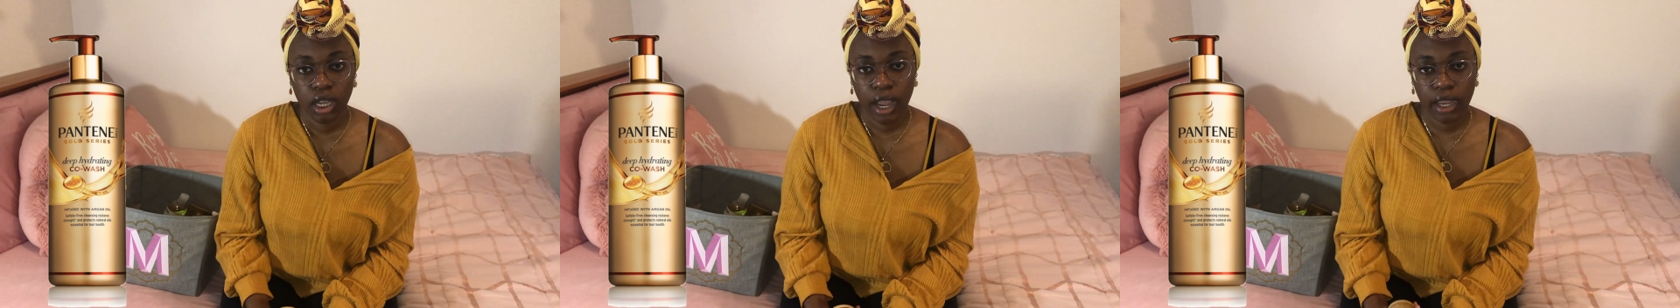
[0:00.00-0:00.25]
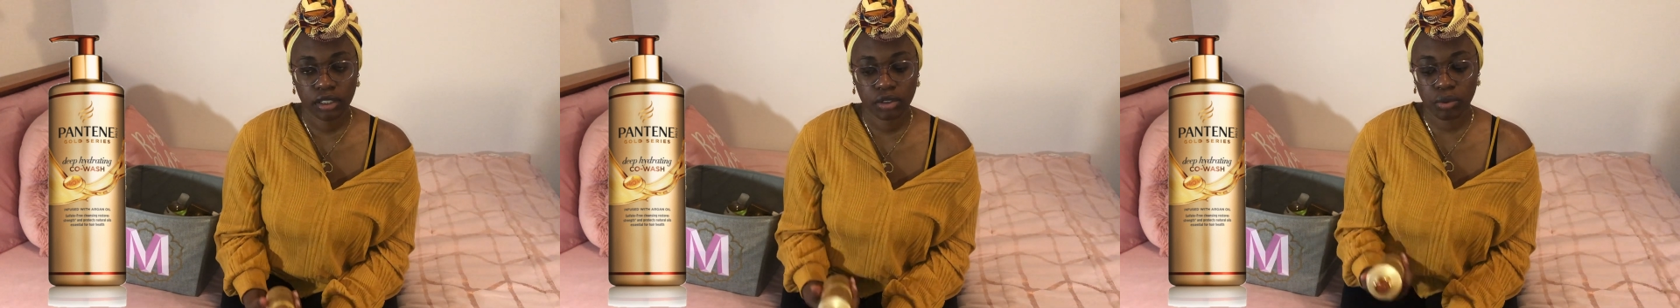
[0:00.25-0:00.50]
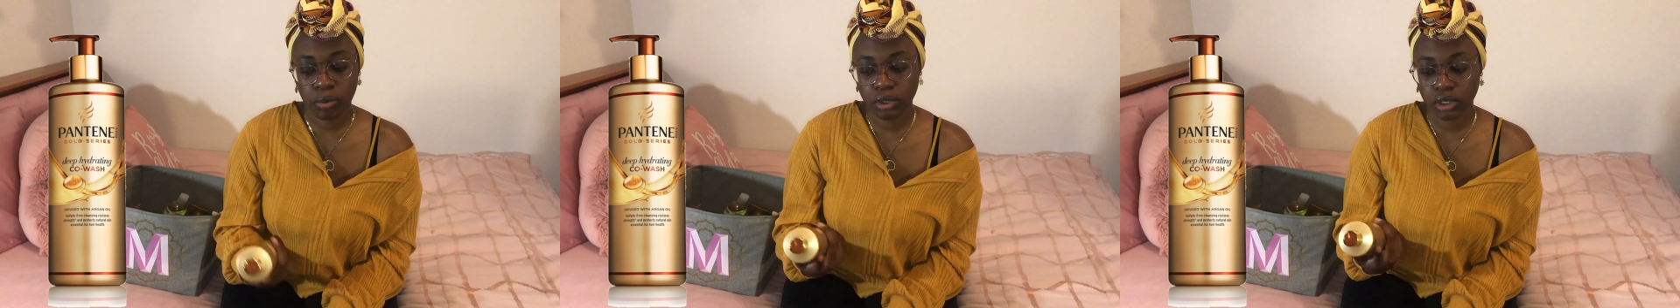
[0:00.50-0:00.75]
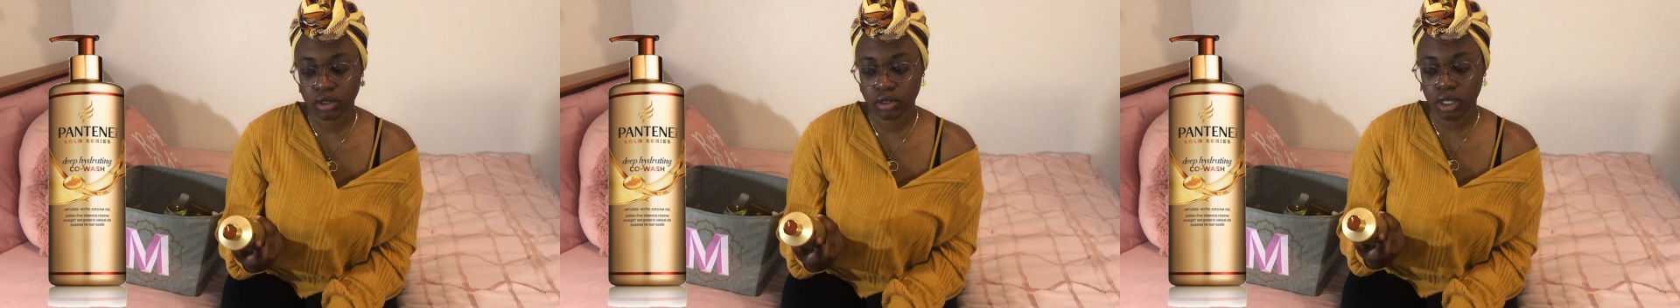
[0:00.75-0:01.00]
I do want
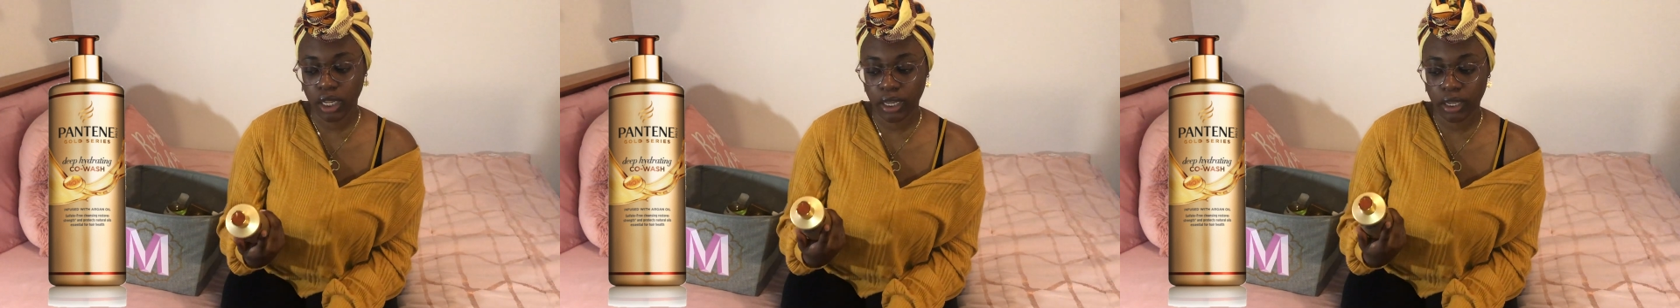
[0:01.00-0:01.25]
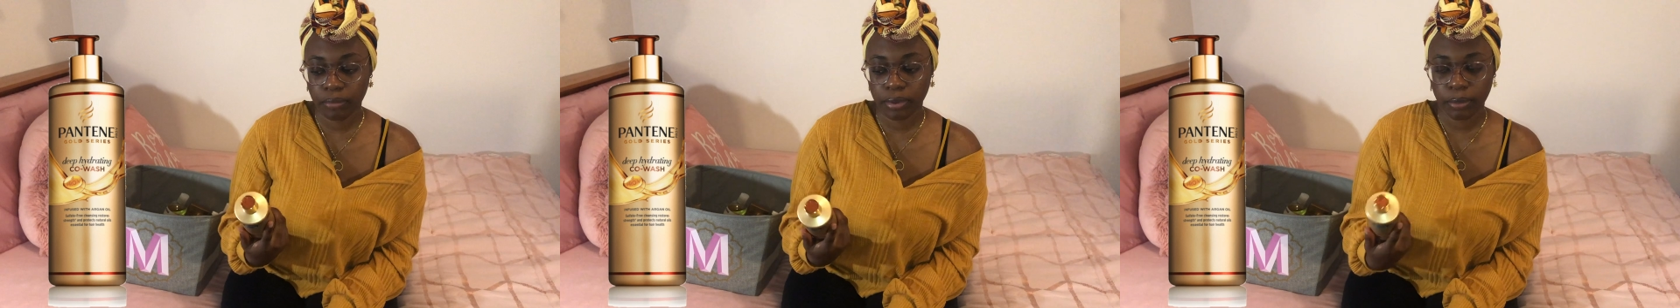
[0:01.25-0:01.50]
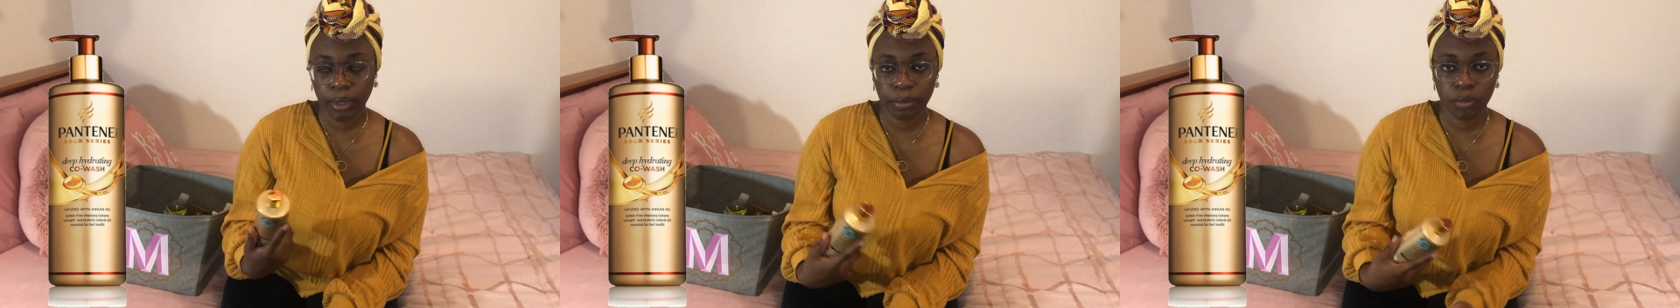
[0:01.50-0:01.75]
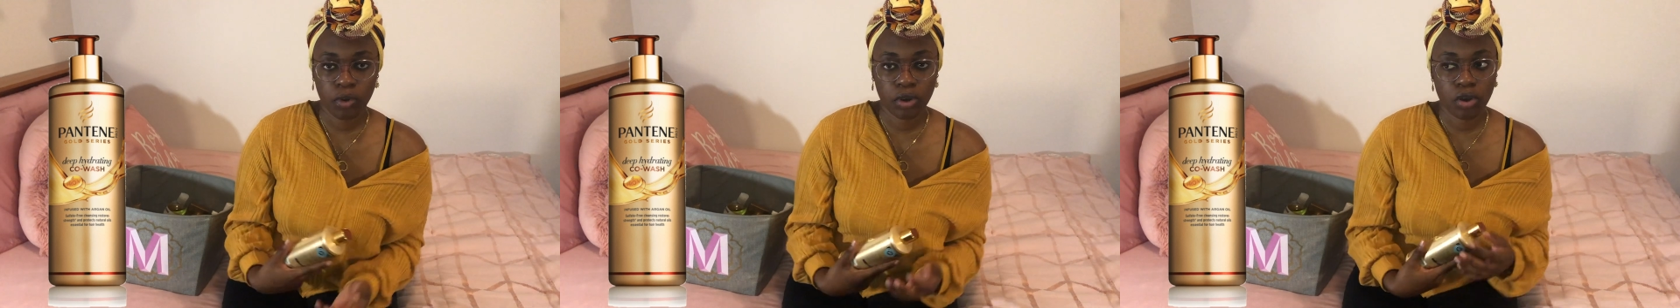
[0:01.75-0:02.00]
to like
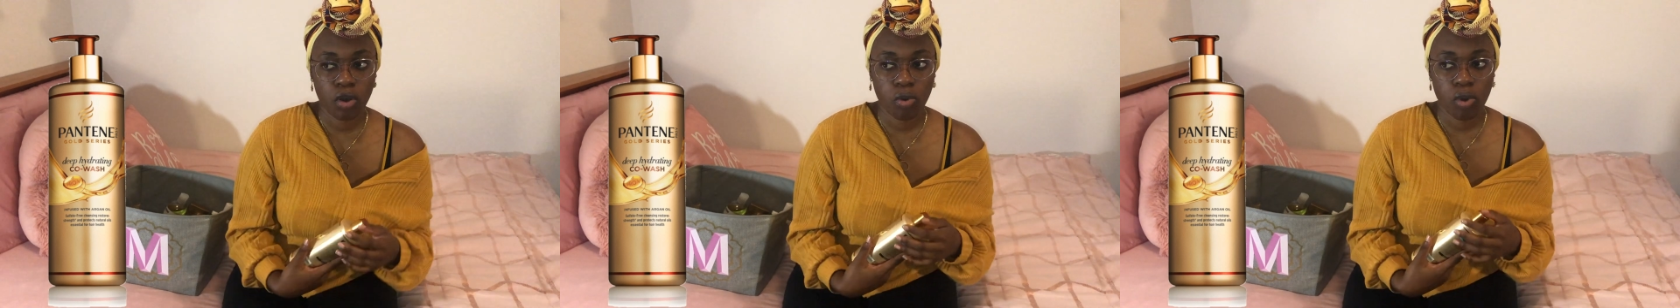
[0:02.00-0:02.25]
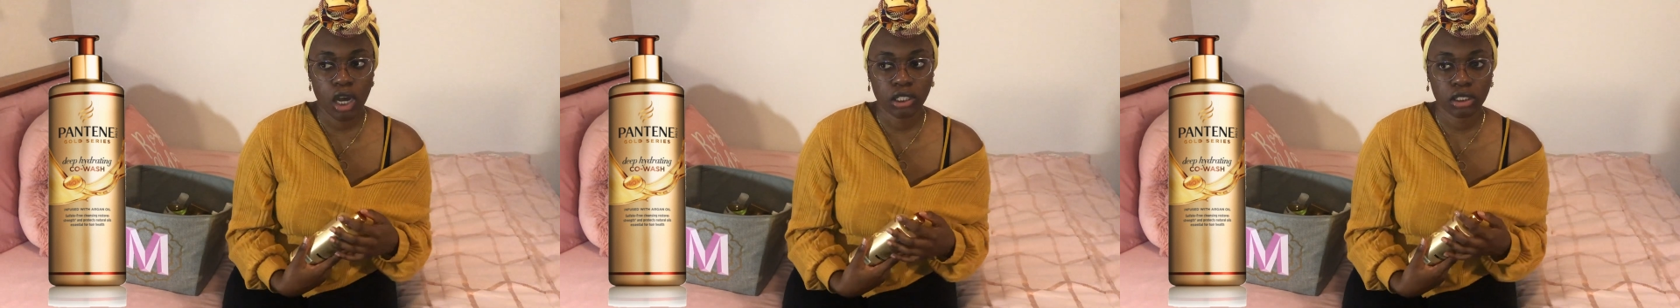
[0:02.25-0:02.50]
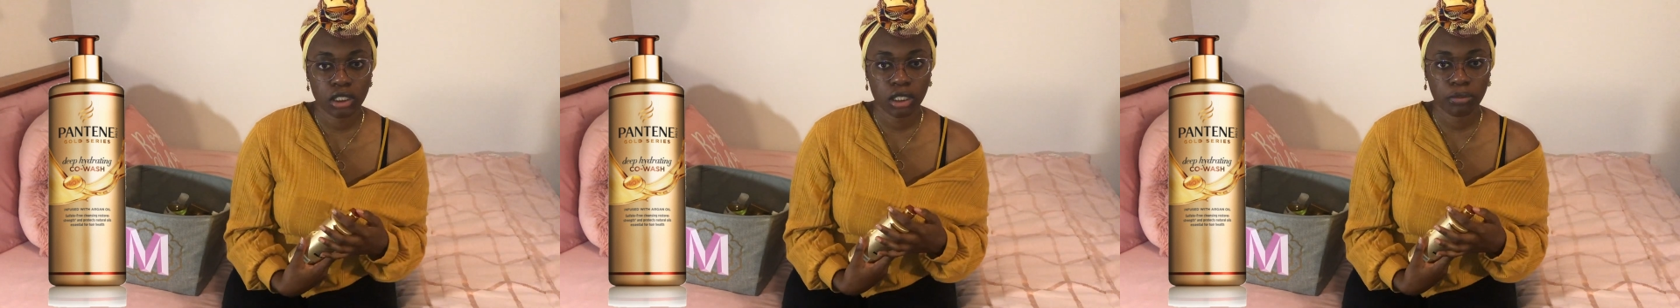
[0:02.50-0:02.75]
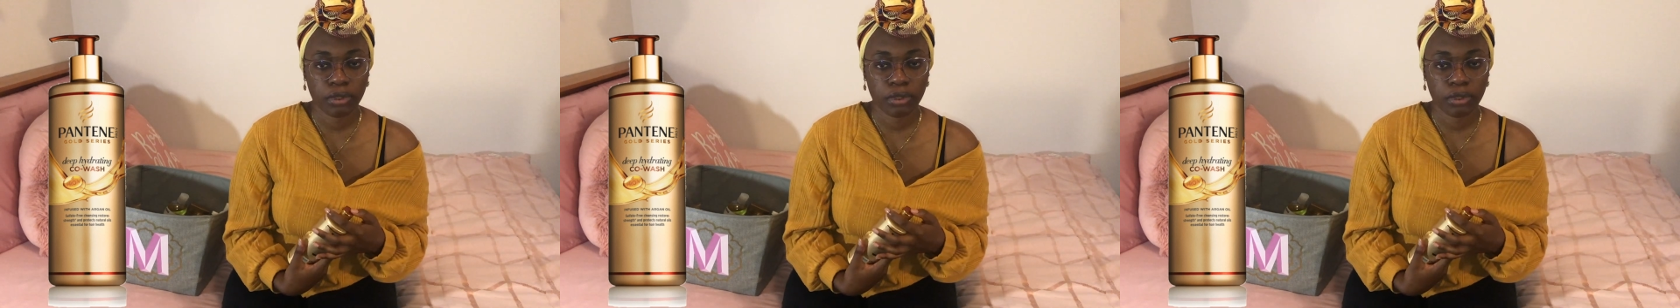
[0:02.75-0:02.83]
implement more co-washing,